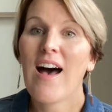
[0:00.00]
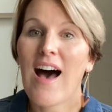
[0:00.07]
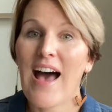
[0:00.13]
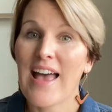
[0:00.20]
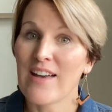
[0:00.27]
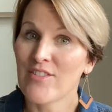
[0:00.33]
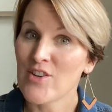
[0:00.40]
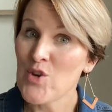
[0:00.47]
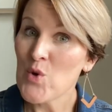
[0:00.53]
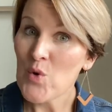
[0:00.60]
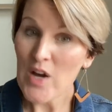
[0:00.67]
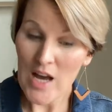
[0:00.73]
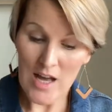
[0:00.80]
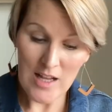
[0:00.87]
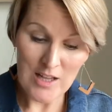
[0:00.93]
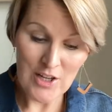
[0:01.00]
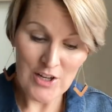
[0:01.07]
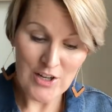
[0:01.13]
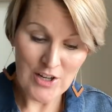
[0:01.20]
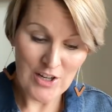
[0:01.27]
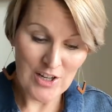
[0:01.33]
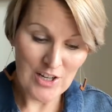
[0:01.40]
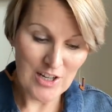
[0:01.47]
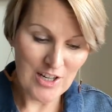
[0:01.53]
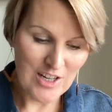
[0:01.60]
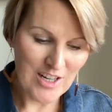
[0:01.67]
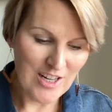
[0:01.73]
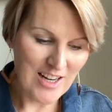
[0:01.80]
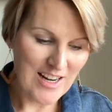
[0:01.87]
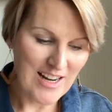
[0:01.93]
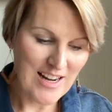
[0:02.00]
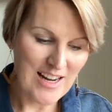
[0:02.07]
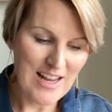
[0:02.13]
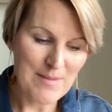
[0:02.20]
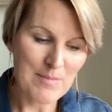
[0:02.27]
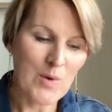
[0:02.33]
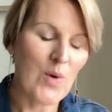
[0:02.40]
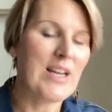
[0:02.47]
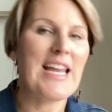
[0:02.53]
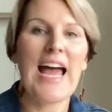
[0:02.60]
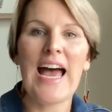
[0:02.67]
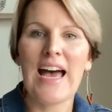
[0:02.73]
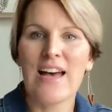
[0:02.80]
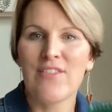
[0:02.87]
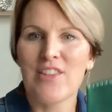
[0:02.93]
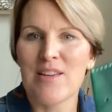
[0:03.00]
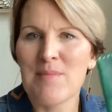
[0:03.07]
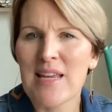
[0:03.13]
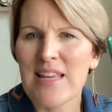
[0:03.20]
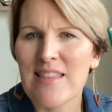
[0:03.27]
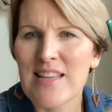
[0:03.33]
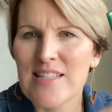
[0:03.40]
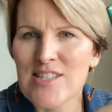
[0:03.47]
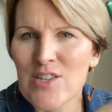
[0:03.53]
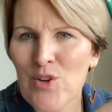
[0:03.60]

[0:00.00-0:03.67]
I have a new color. I'm going to have them in this